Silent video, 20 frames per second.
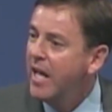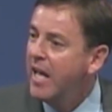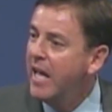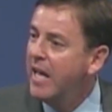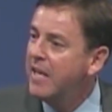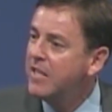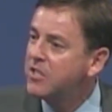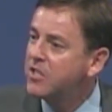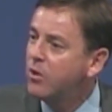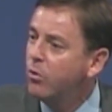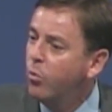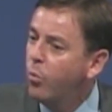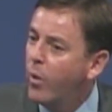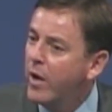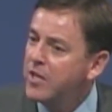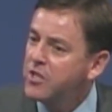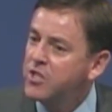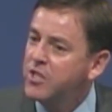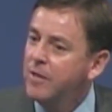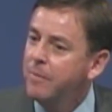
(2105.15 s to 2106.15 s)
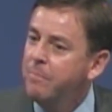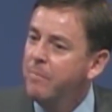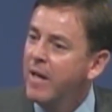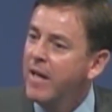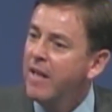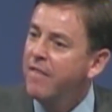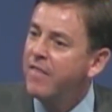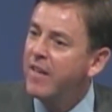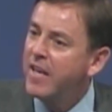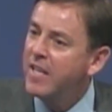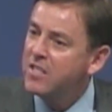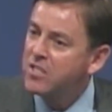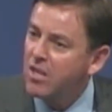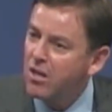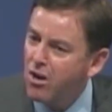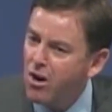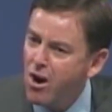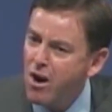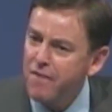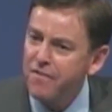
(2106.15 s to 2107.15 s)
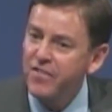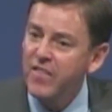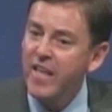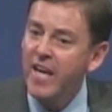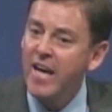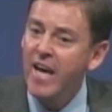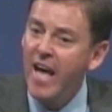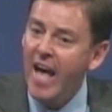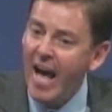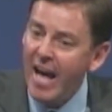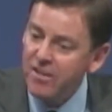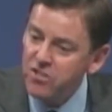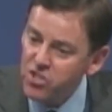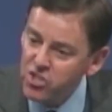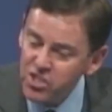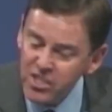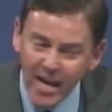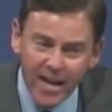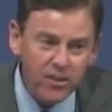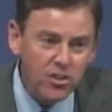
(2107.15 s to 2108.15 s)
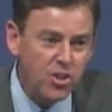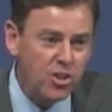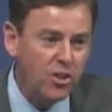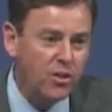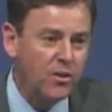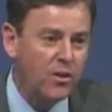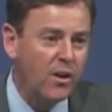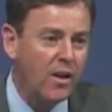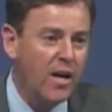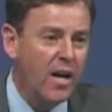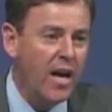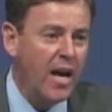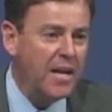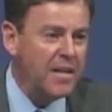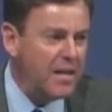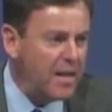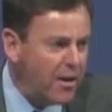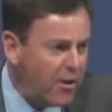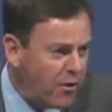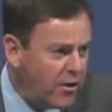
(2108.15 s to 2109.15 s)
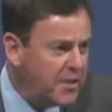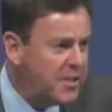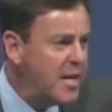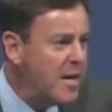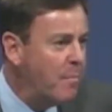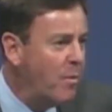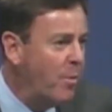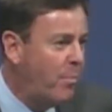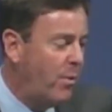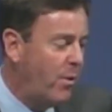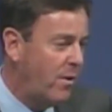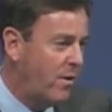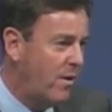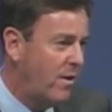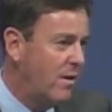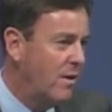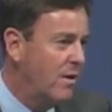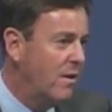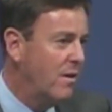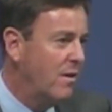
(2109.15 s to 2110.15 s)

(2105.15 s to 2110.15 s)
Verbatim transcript: It is the wisdom that is earthly and sensual and irredeemable.